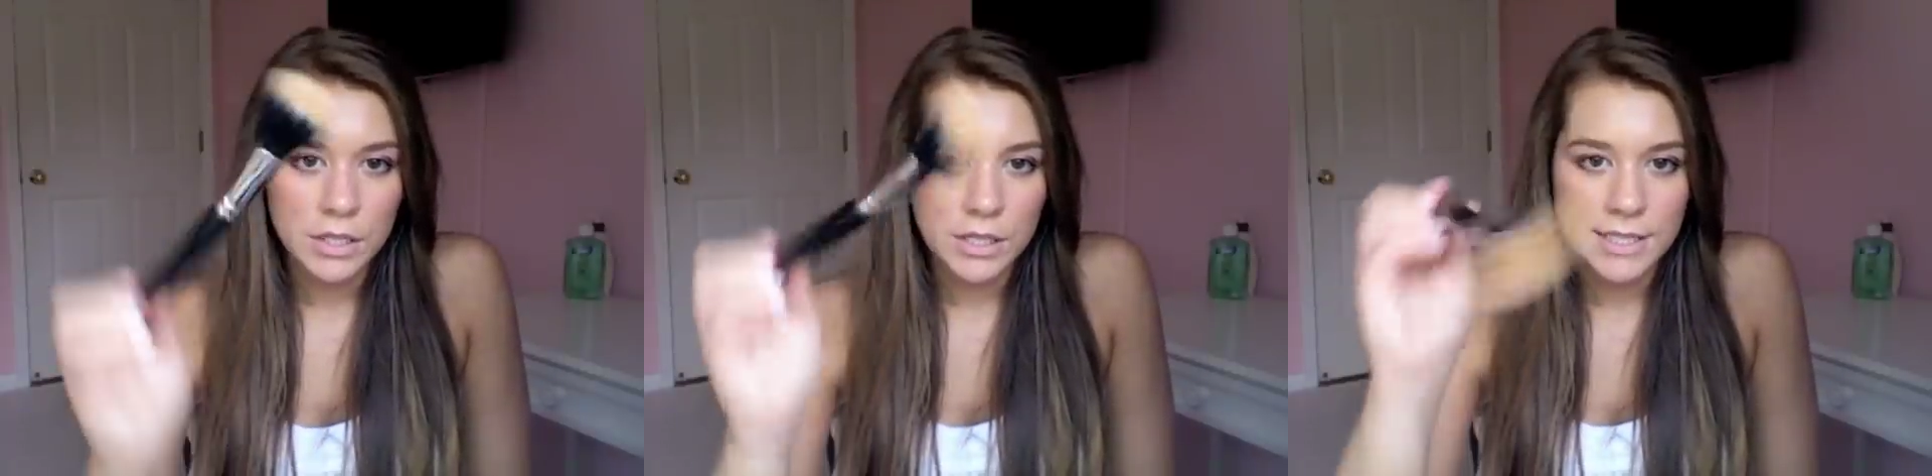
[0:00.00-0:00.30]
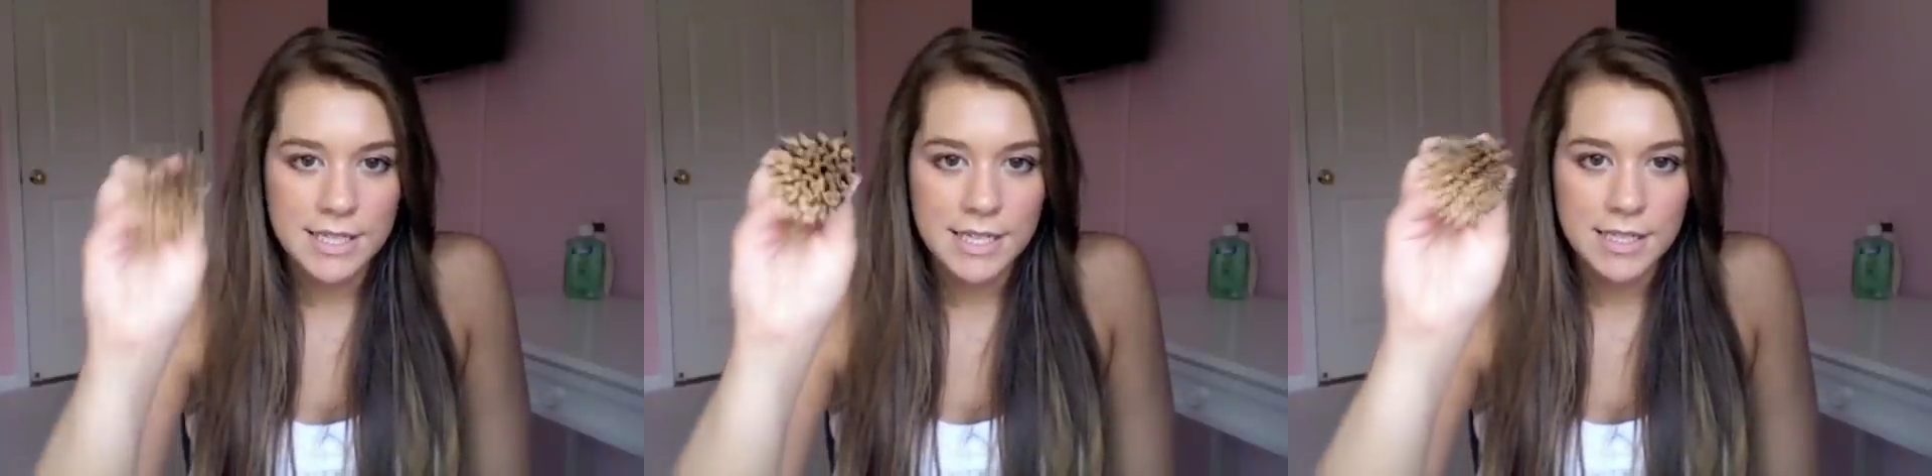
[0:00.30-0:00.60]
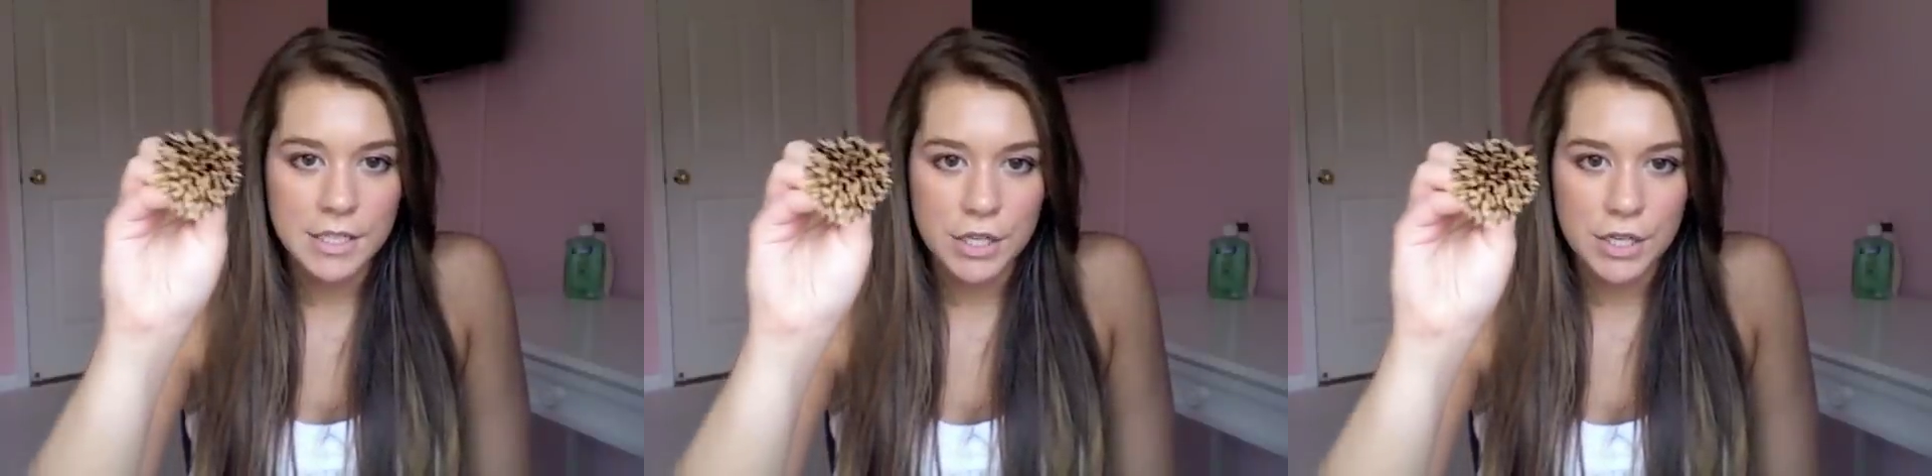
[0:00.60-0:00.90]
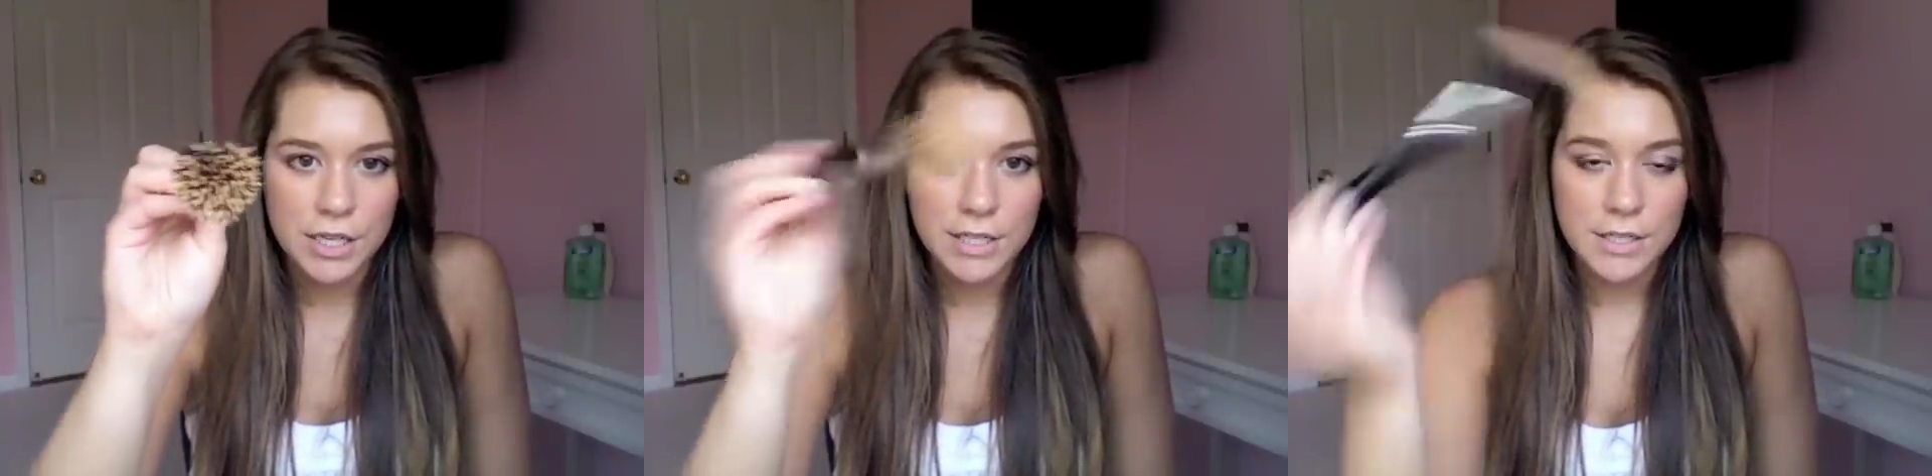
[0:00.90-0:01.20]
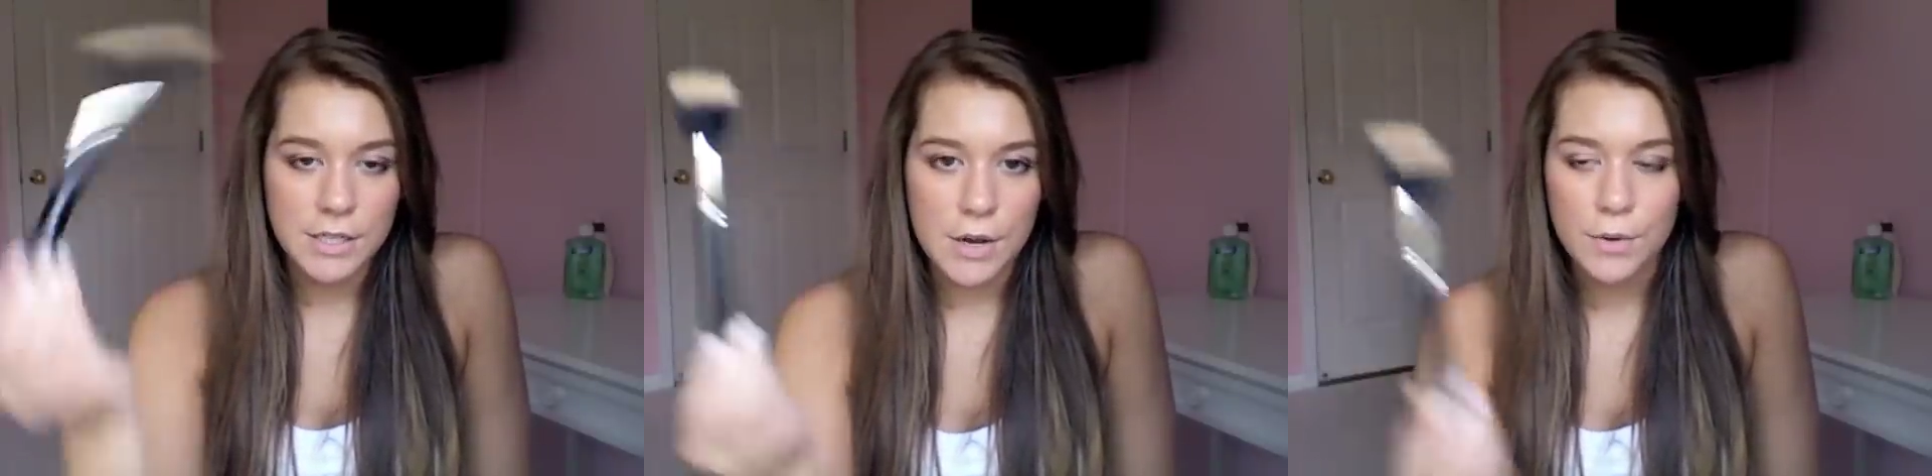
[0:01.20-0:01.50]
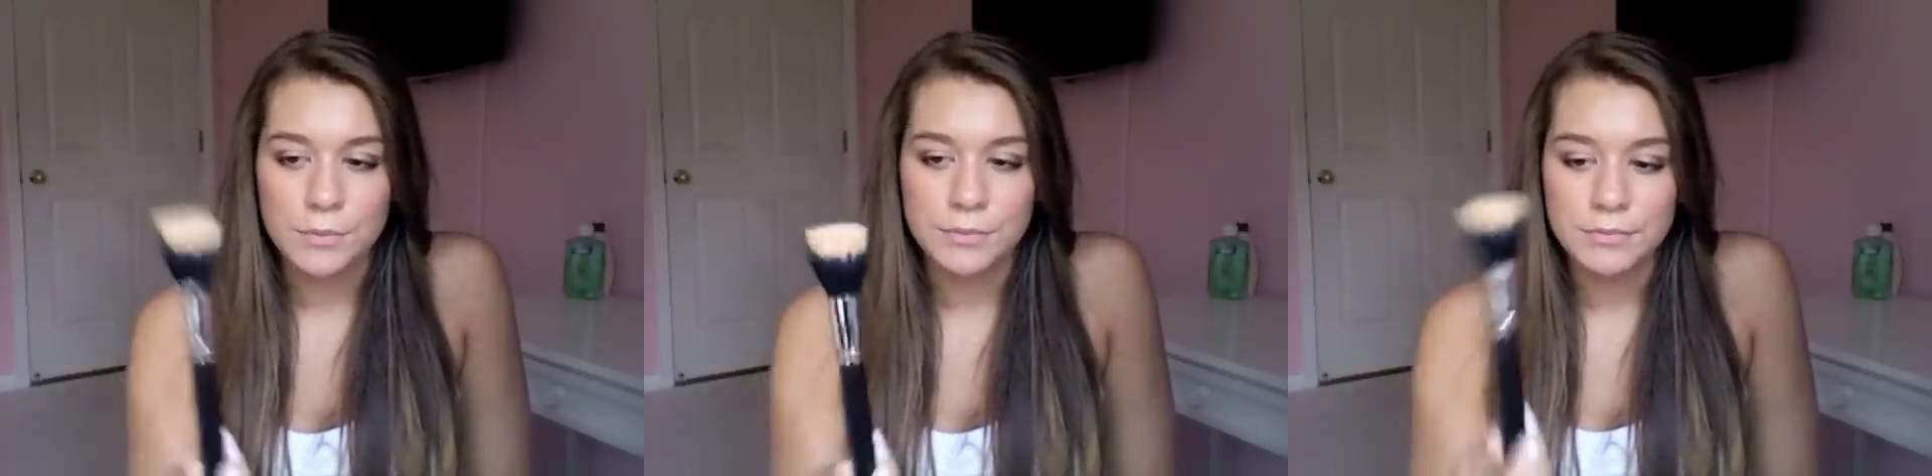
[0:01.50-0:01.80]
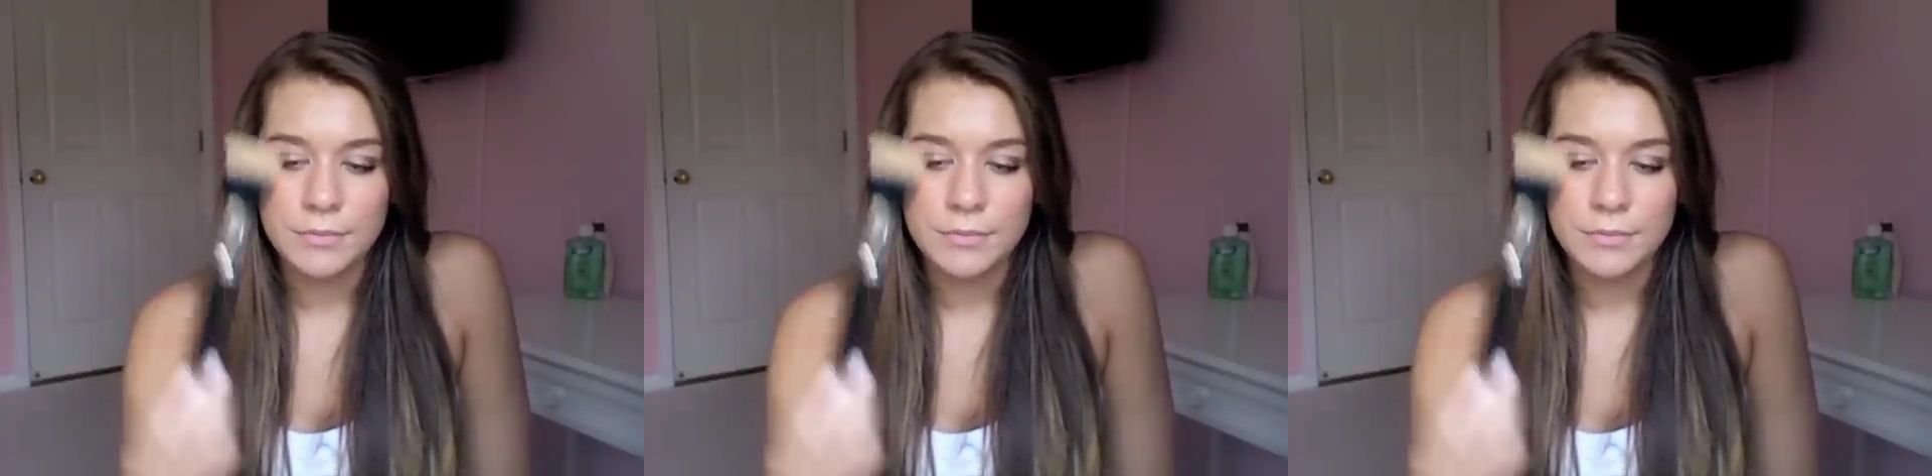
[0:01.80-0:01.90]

You can see it's dirty, so